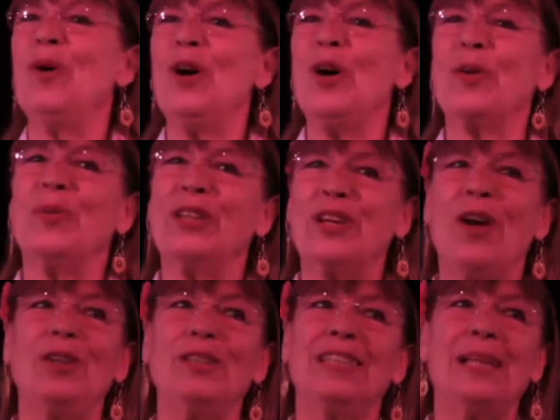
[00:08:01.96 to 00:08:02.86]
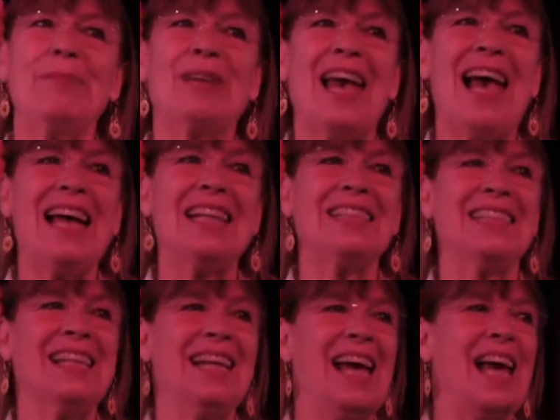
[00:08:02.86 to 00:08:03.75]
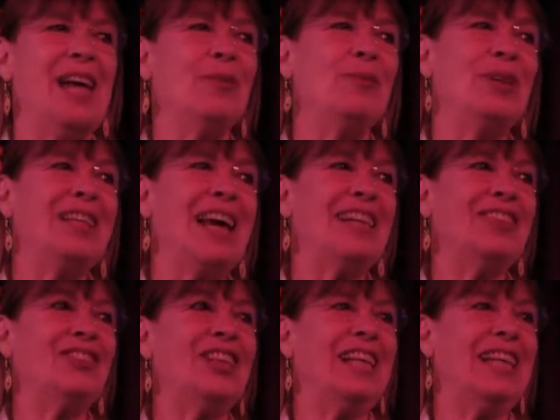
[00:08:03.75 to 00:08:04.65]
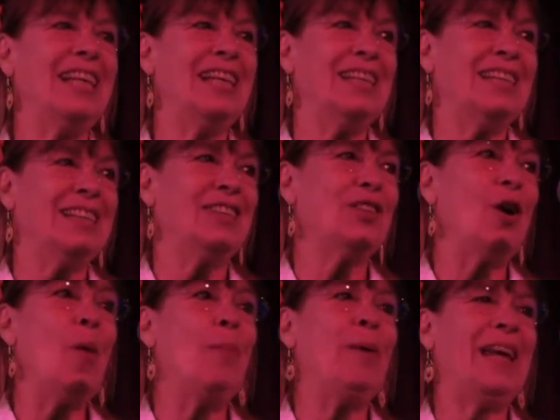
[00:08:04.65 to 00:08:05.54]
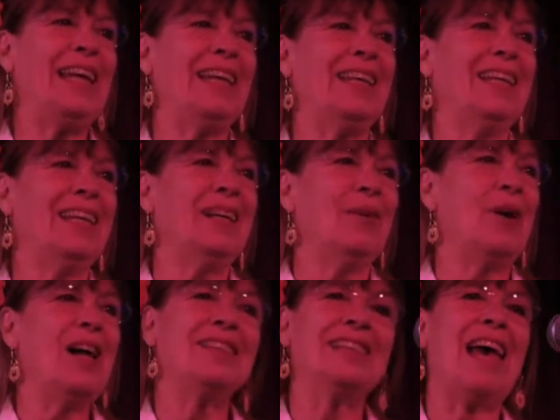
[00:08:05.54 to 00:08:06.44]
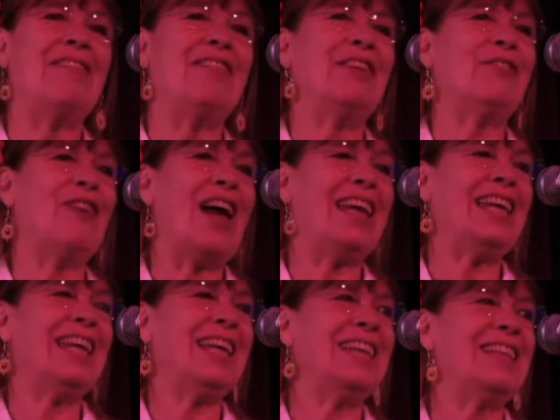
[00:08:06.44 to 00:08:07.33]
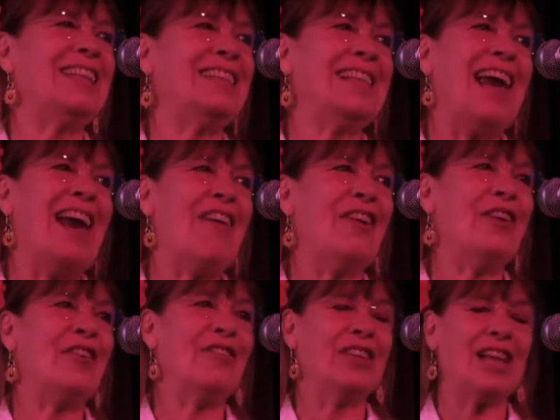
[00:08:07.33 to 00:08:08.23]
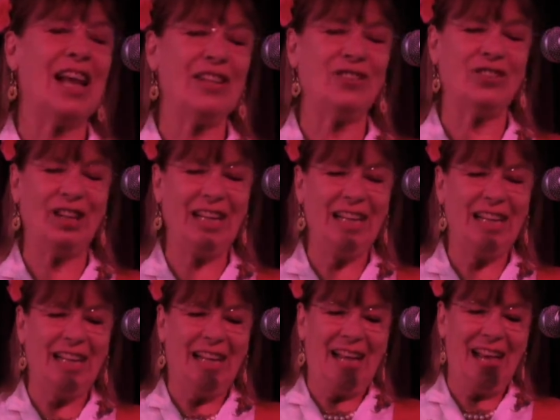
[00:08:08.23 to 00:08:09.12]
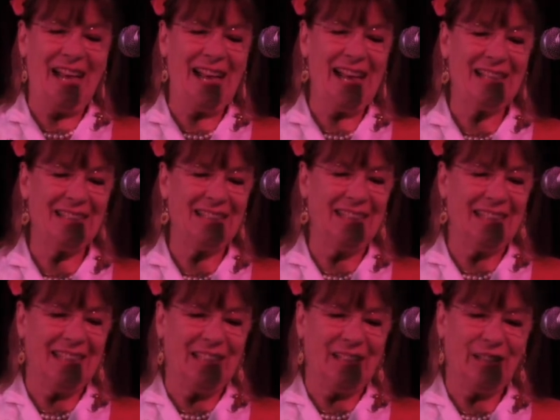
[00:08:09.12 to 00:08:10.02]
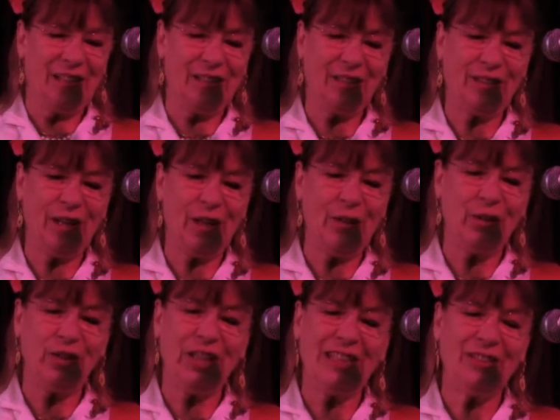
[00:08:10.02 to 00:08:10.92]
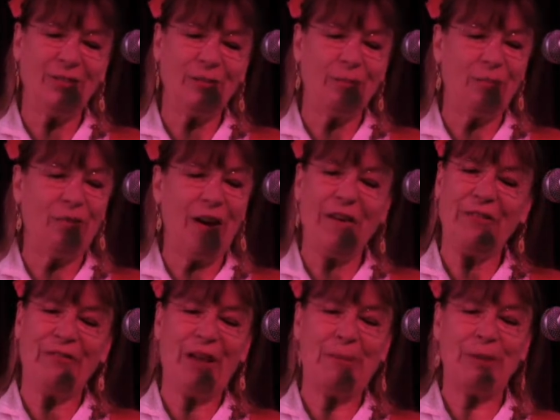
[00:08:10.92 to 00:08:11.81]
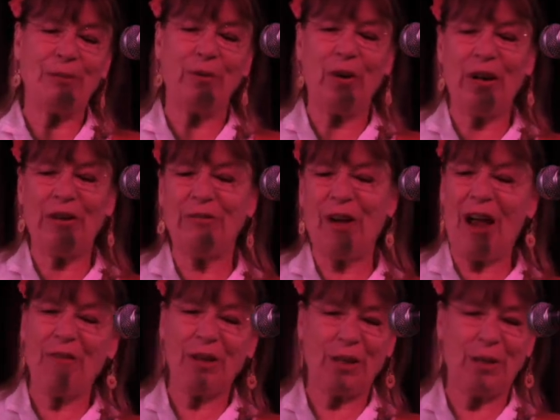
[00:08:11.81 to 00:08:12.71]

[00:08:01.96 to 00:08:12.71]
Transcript: work with coal seam gas and with actually stopping us having fracking in this area of the country. And so she's very famous for her environment